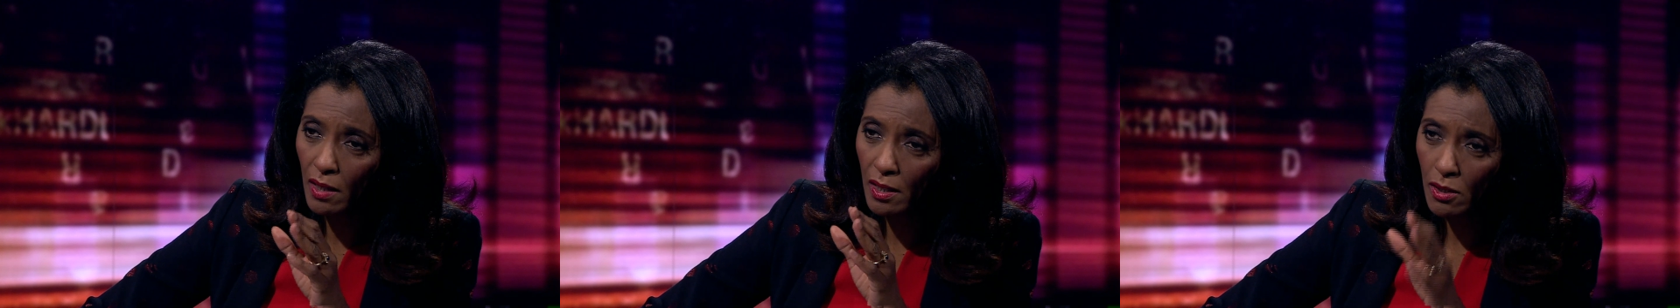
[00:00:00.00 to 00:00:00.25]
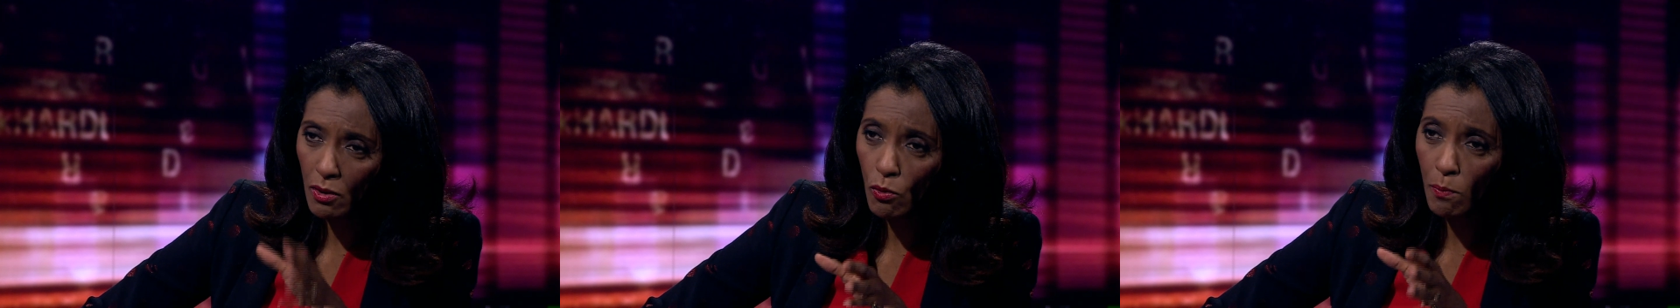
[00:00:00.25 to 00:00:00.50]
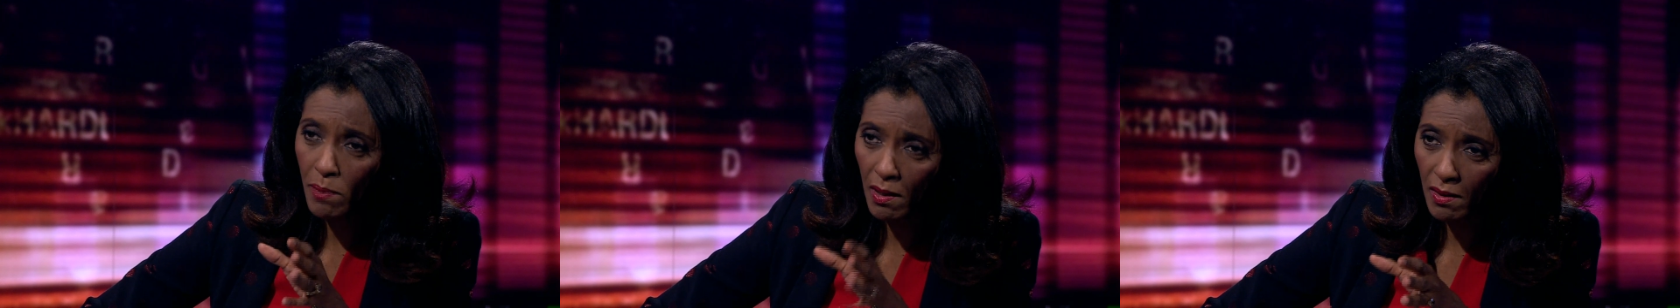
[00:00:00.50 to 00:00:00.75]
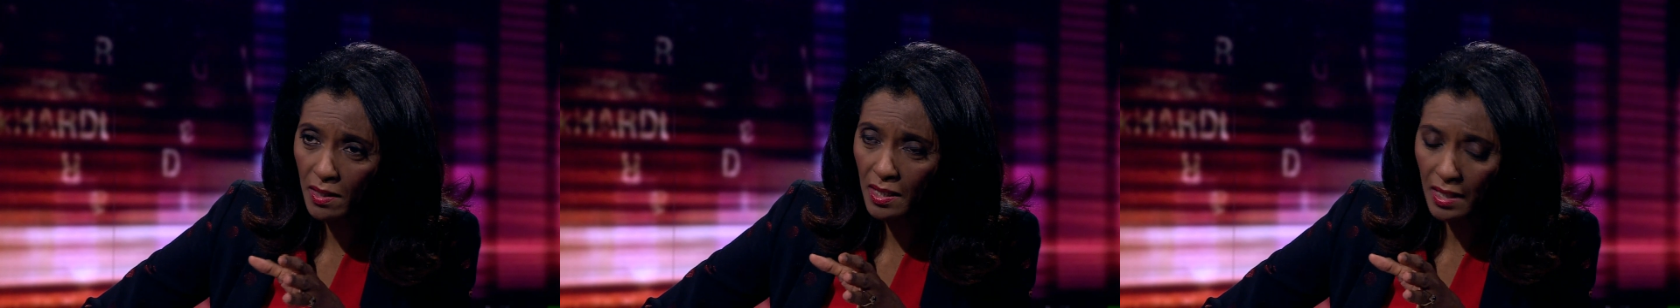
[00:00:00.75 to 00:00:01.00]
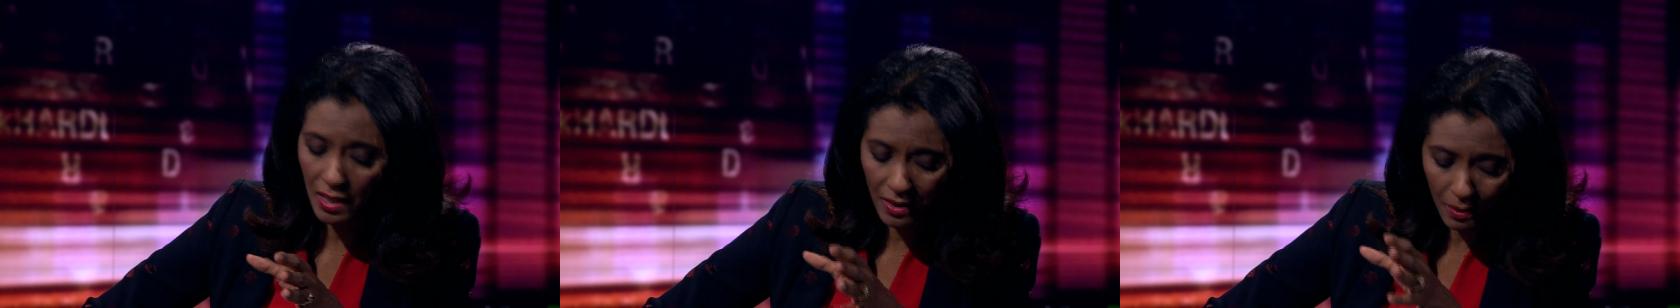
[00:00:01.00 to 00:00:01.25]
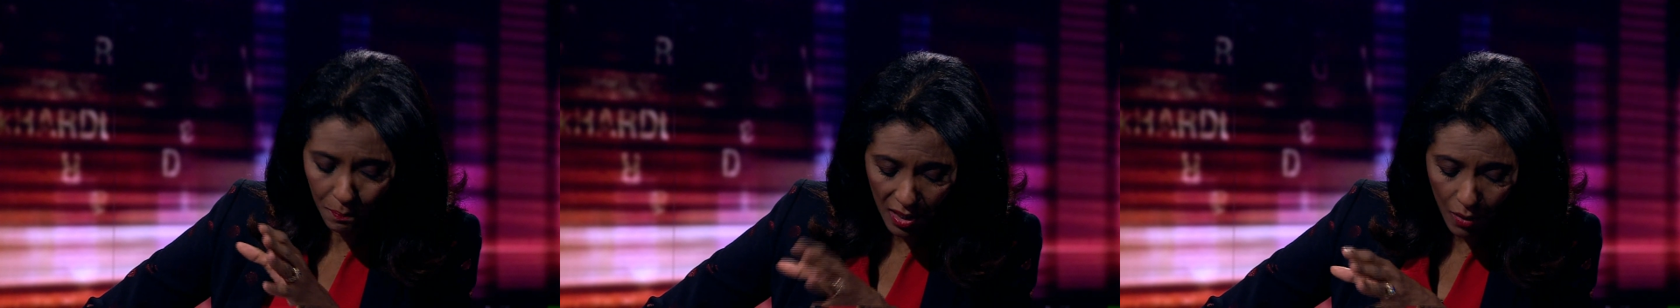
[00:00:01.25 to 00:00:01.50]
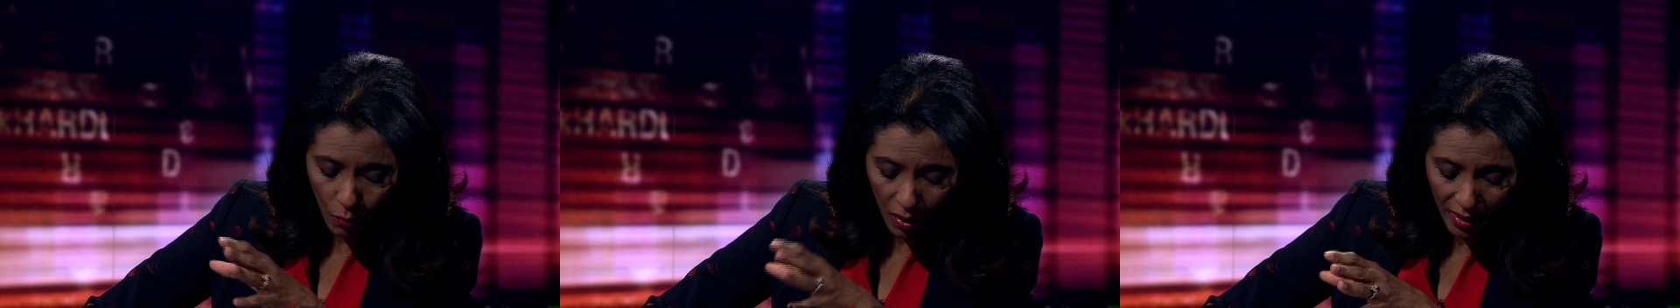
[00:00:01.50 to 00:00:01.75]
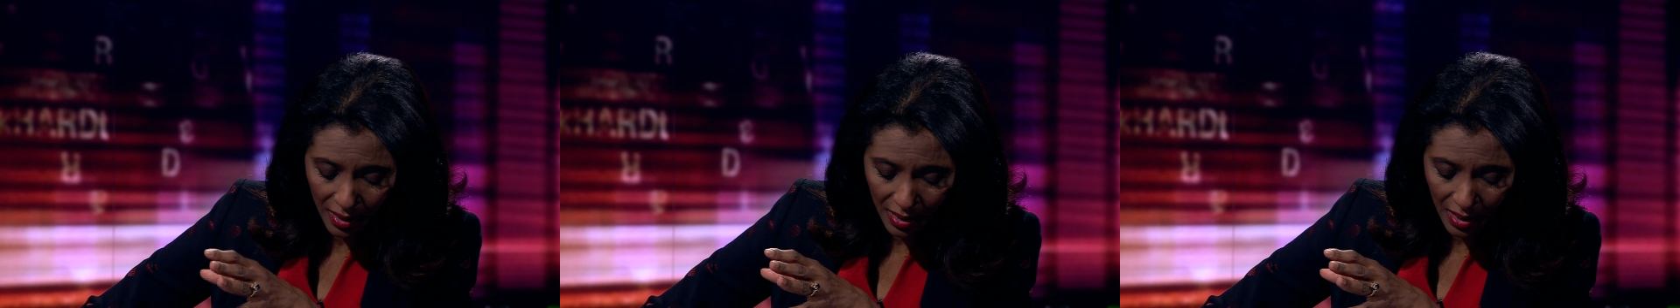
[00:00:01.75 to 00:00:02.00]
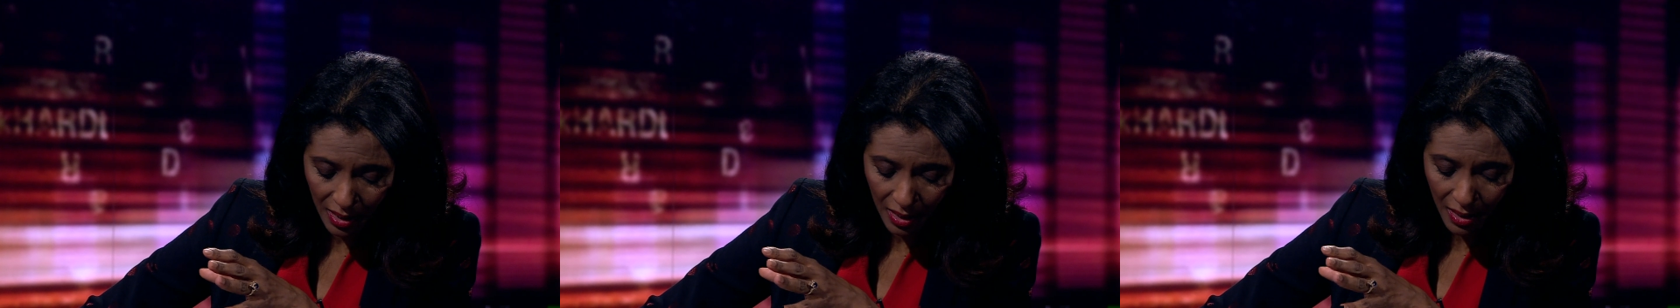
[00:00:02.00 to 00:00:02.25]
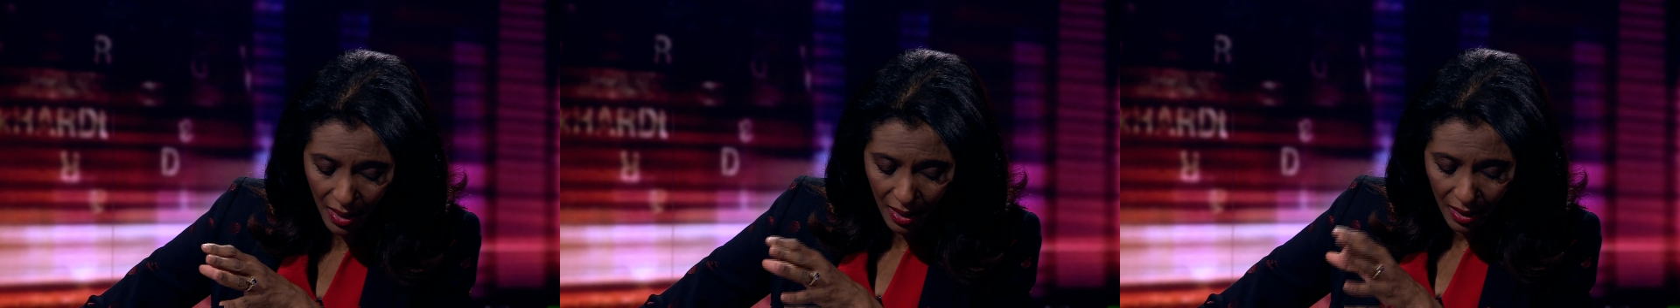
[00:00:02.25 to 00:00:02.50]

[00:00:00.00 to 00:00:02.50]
And your party, the PYD,